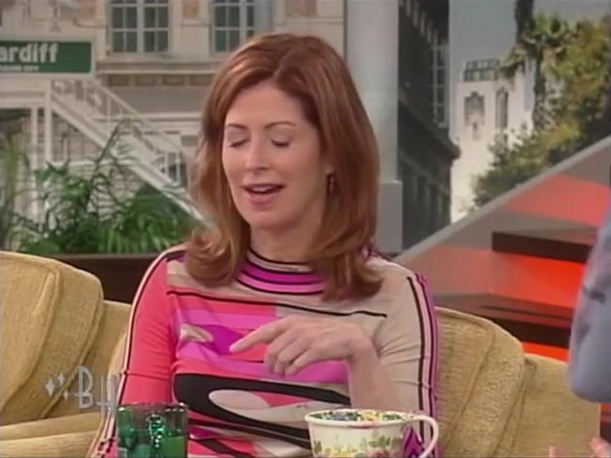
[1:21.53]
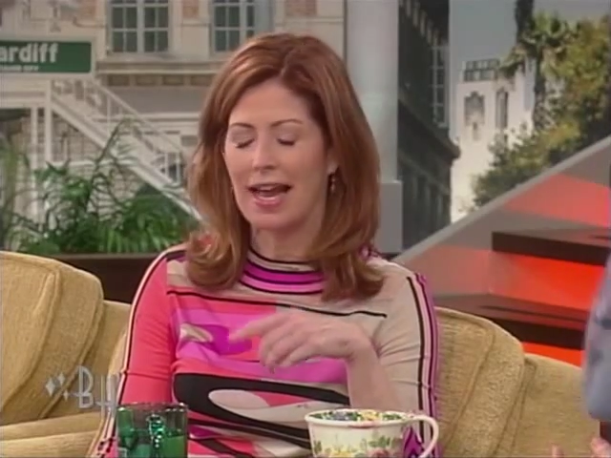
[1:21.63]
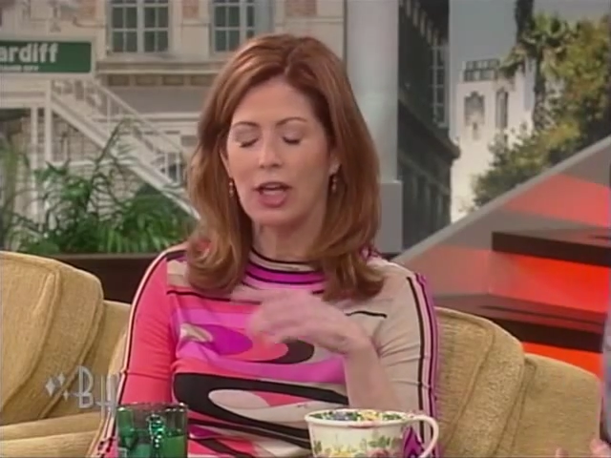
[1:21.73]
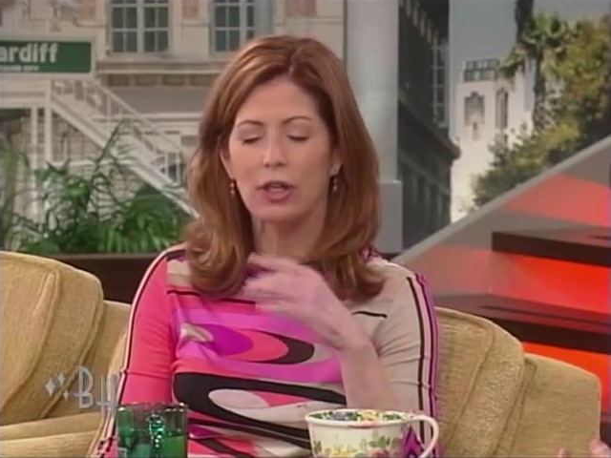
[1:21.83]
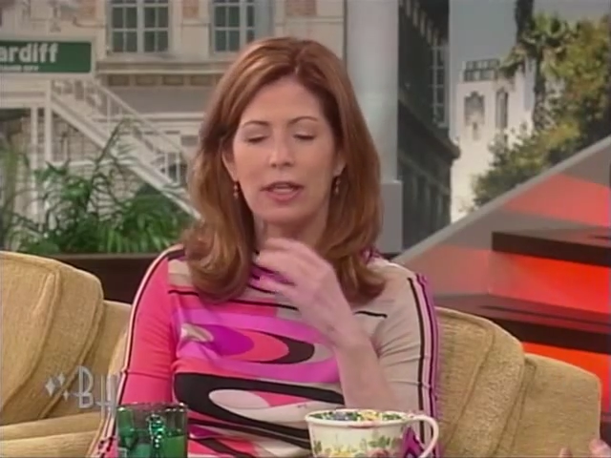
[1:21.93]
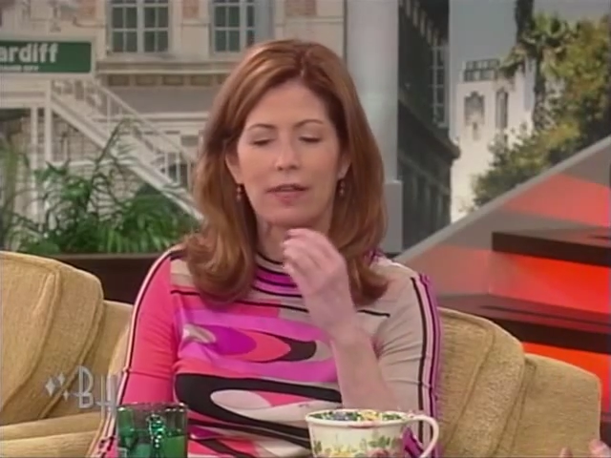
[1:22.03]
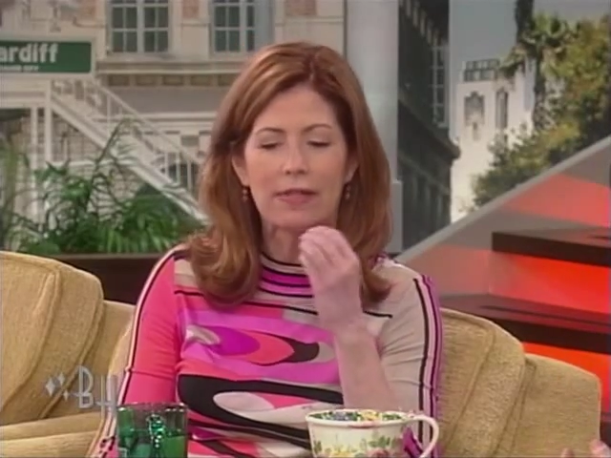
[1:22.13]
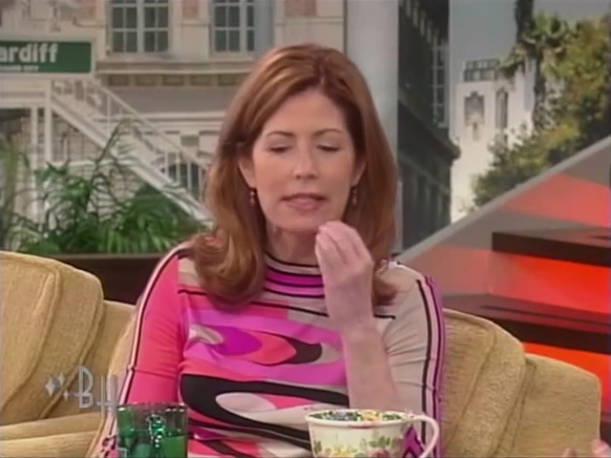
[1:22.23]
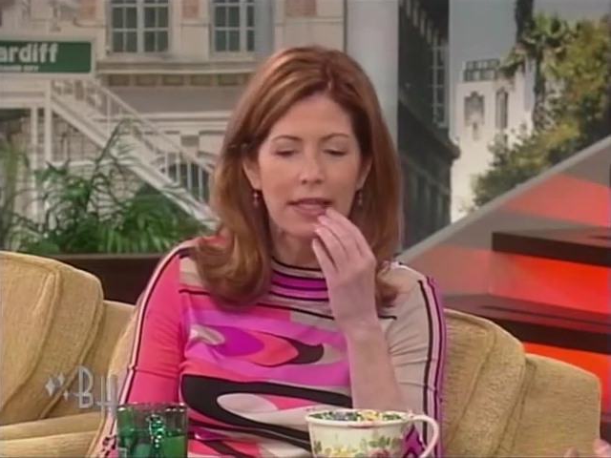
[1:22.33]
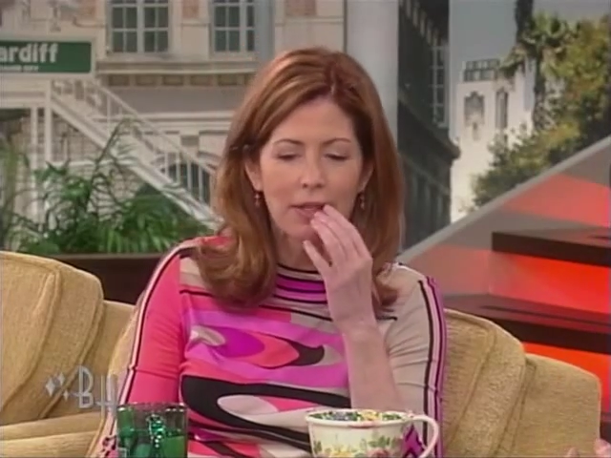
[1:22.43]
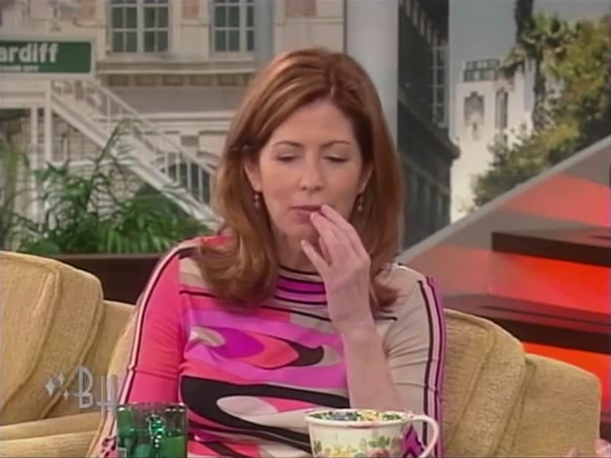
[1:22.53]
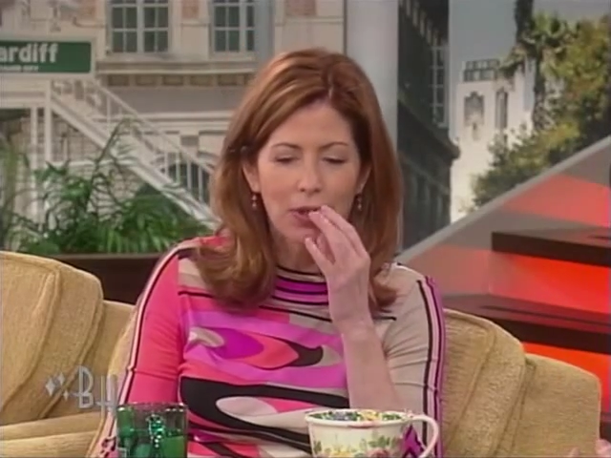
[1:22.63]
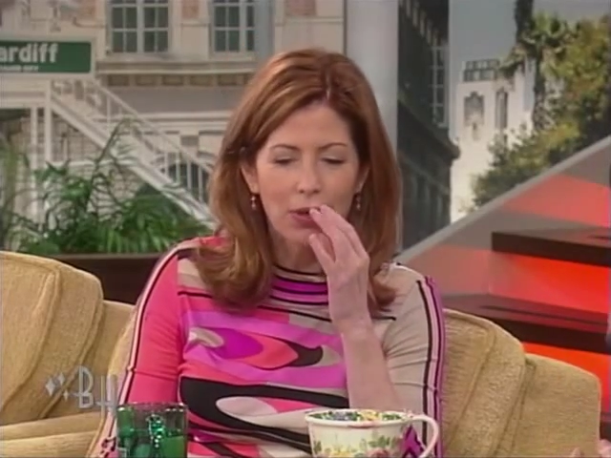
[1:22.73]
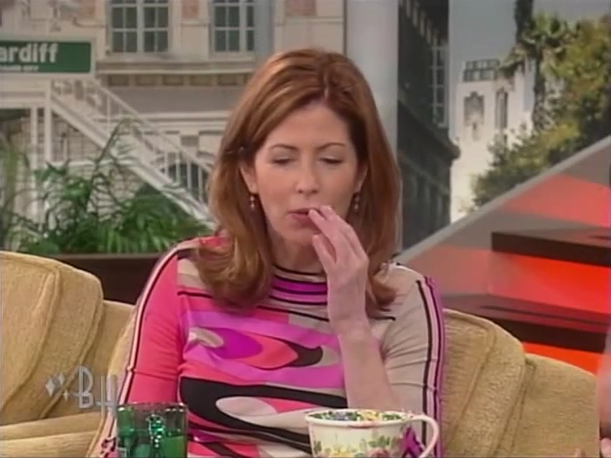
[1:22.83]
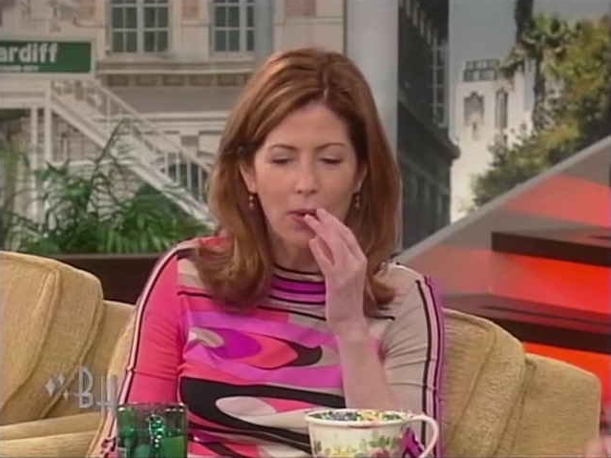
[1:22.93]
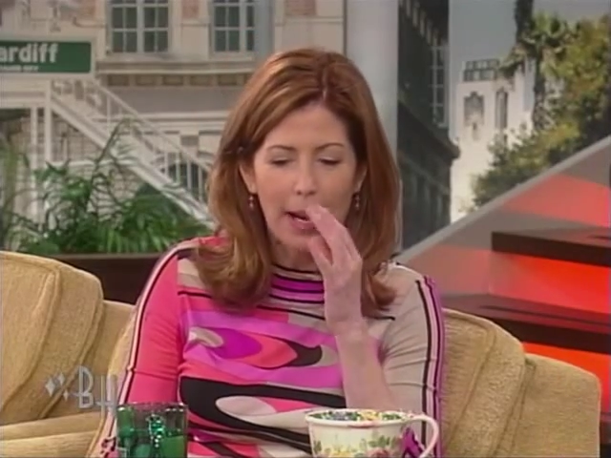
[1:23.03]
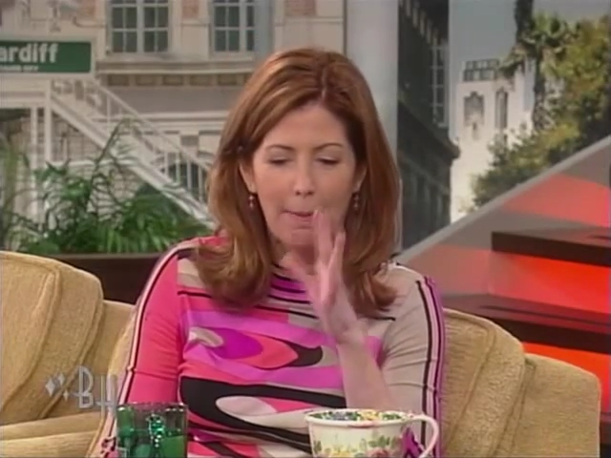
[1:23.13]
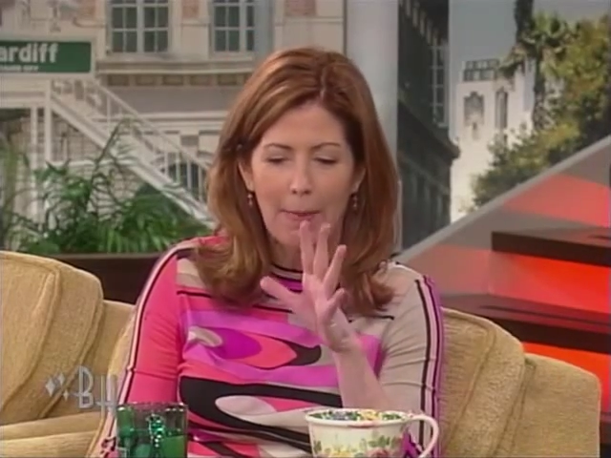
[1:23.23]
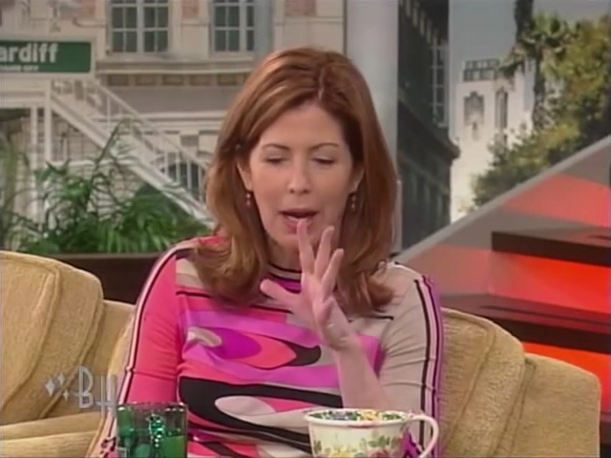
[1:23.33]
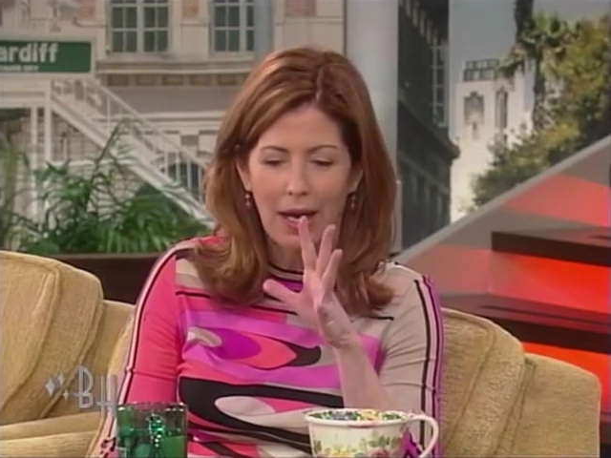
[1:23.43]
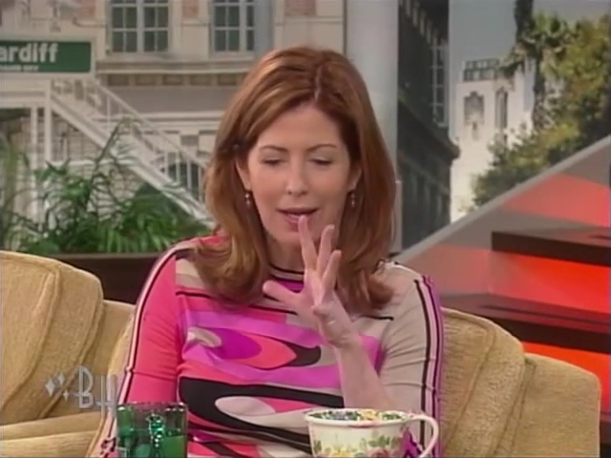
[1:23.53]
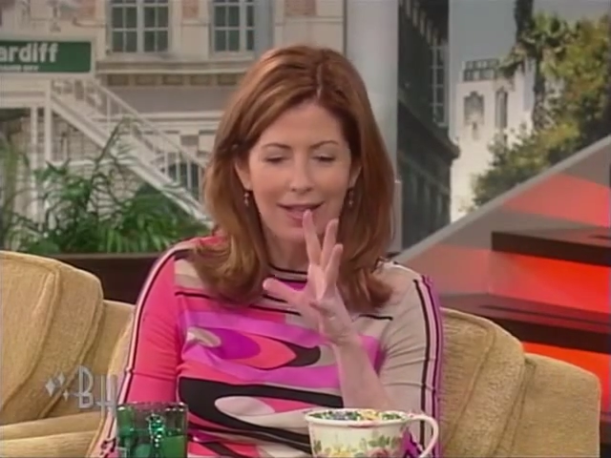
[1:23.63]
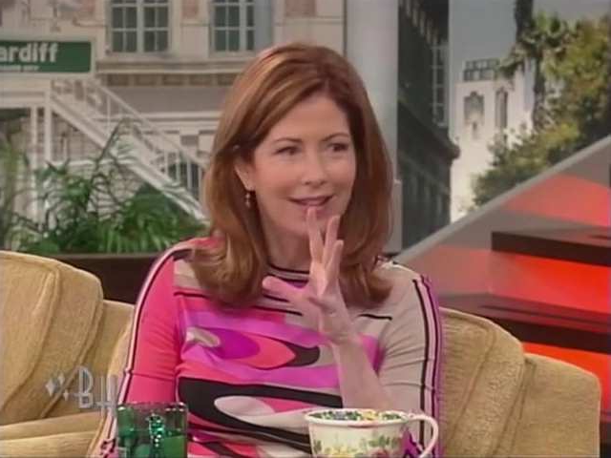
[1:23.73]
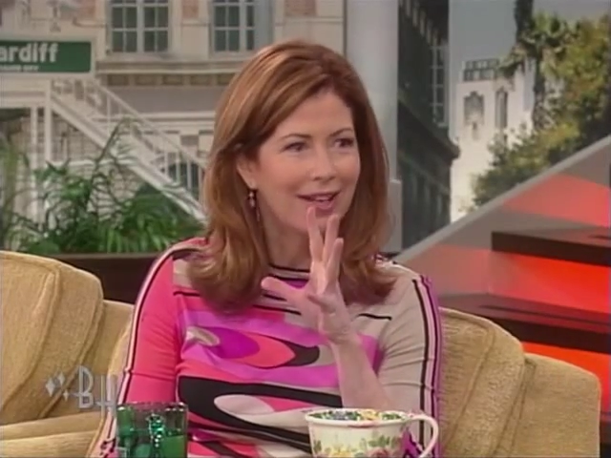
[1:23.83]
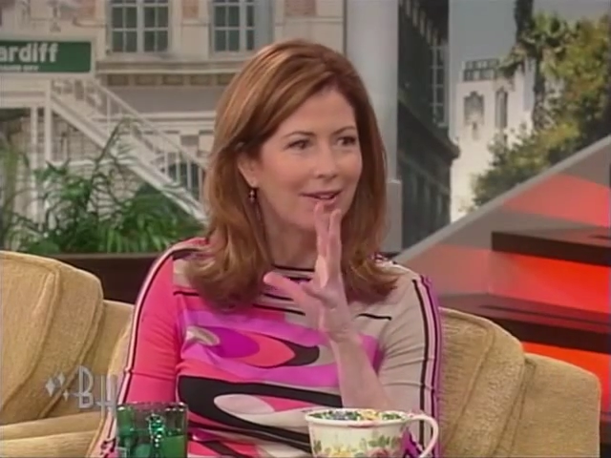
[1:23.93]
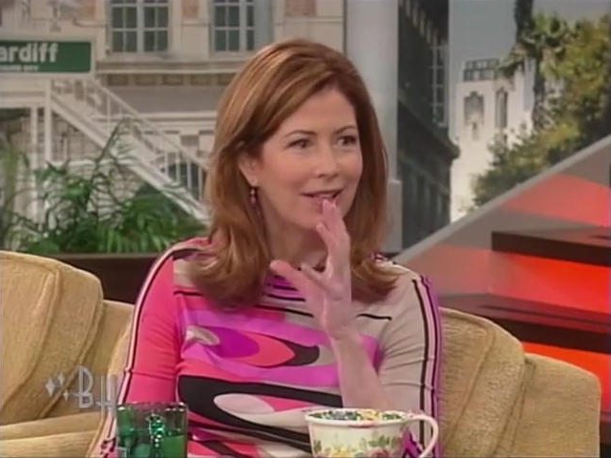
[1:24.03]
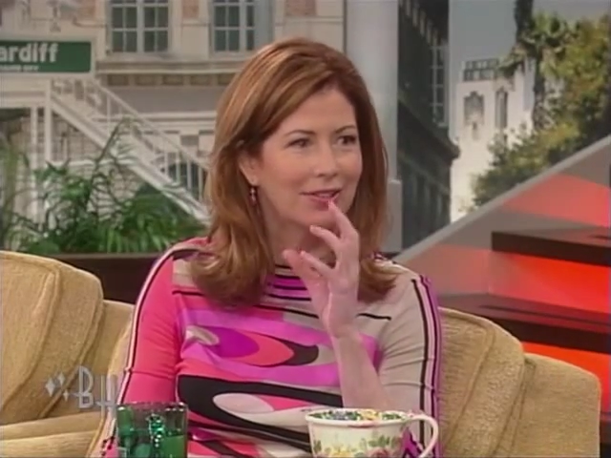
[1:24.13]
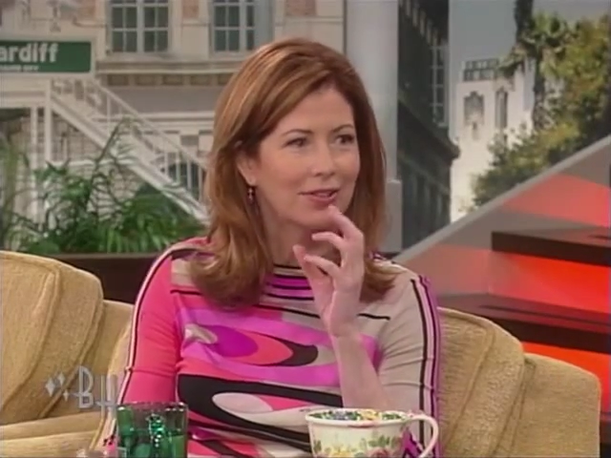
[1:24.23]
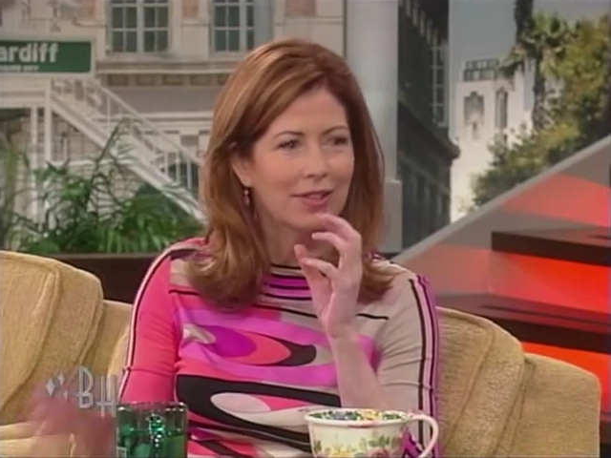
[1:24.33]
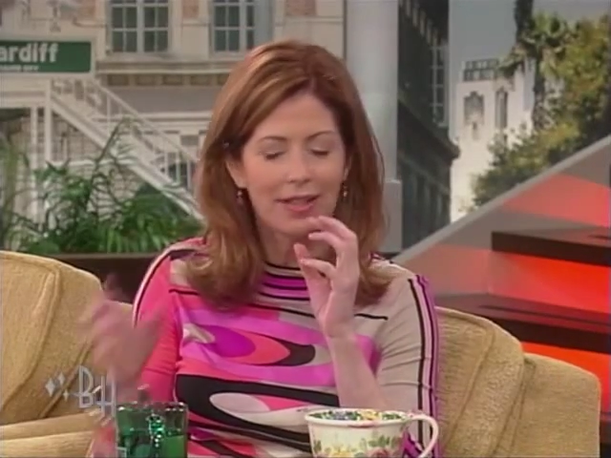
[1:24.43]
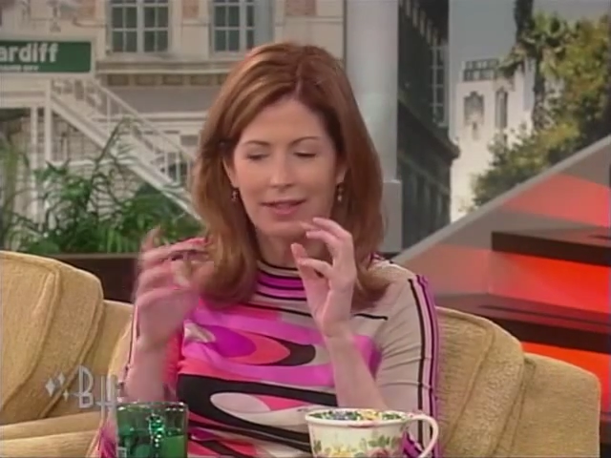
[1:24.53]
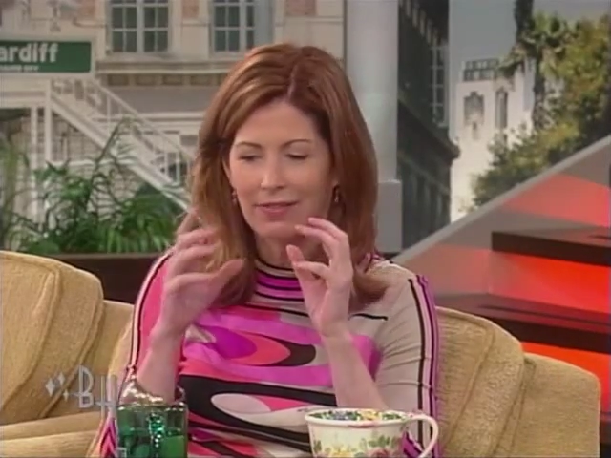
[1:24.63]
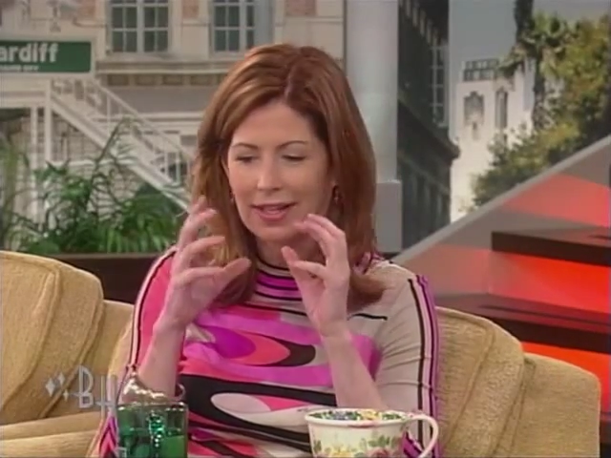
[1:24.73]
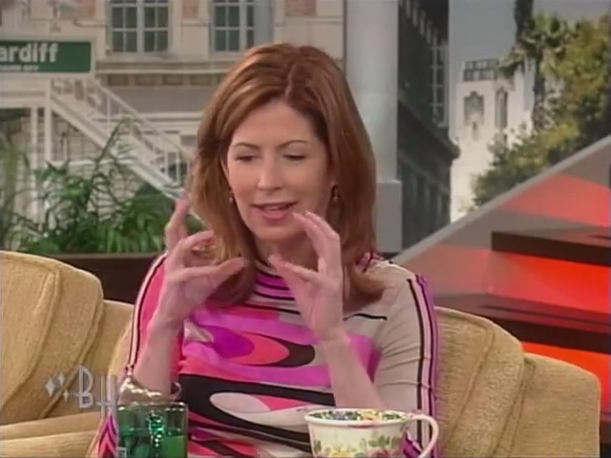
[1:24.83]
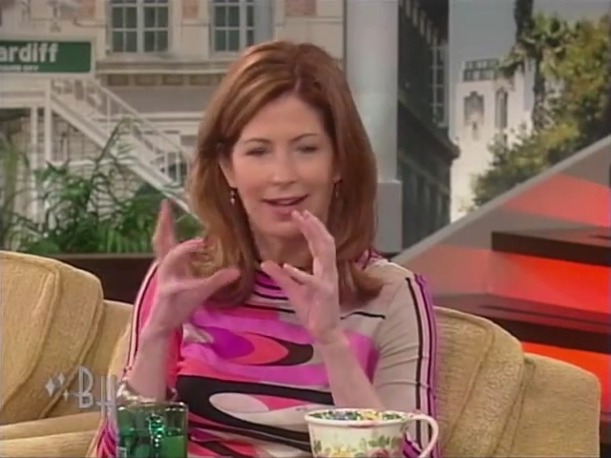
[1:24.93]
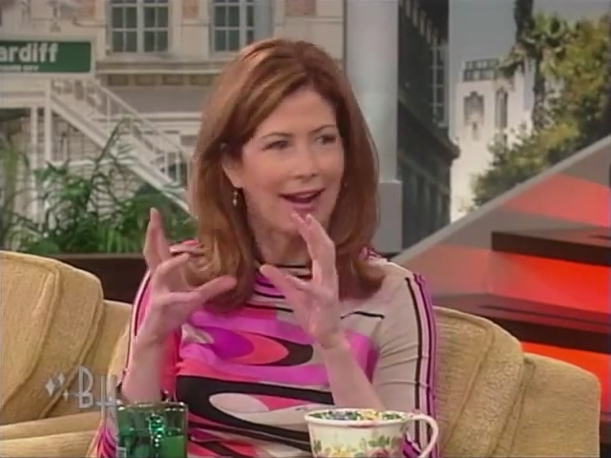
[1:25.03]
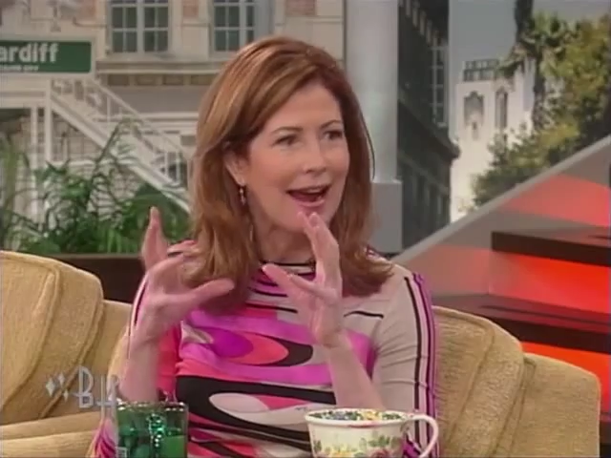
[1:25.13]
I couldn't even say the word grandma. You know, I just couldn't even get it